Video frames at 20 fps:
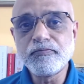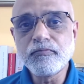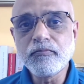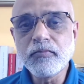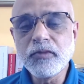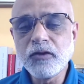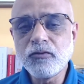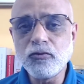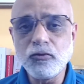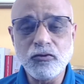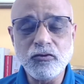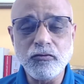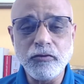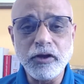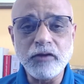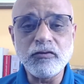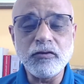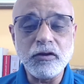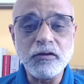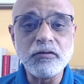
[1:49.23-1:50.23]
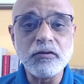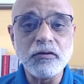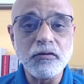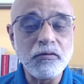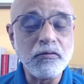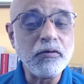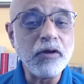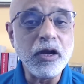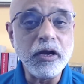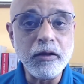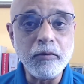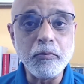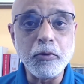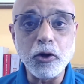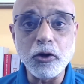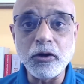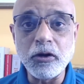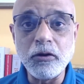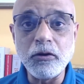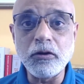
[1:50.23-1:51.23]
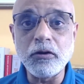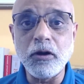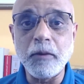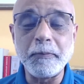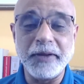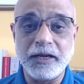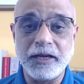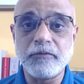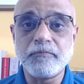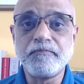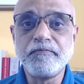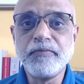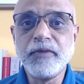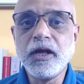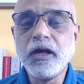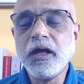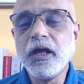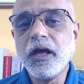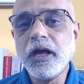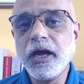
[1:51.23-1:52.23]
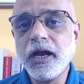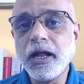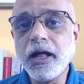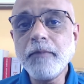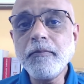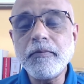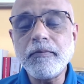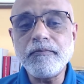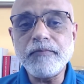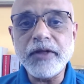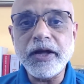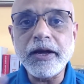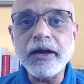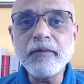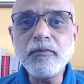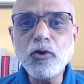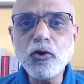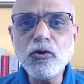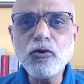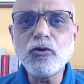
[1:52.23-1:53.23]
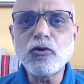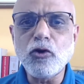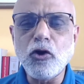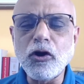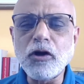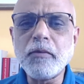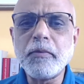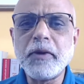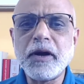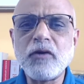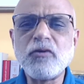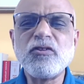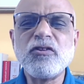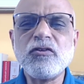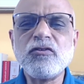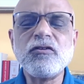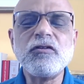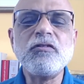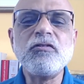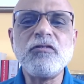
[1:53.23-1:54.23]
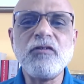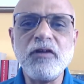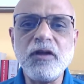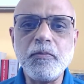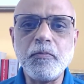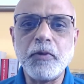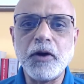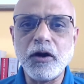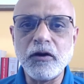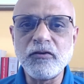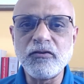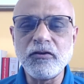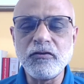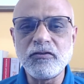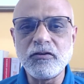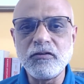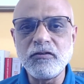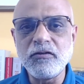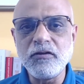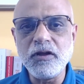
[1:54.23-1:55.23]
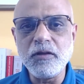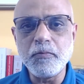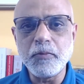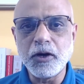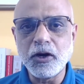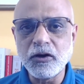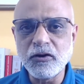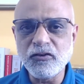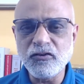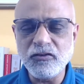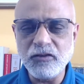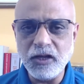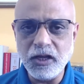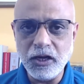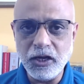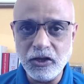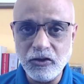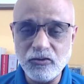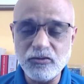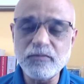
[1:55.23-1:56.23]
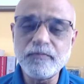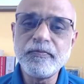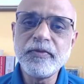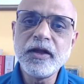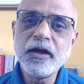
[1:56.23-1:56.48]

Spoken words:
So stress is a really important topic, and I'm going to talk about this in three parts. It's a three-part series.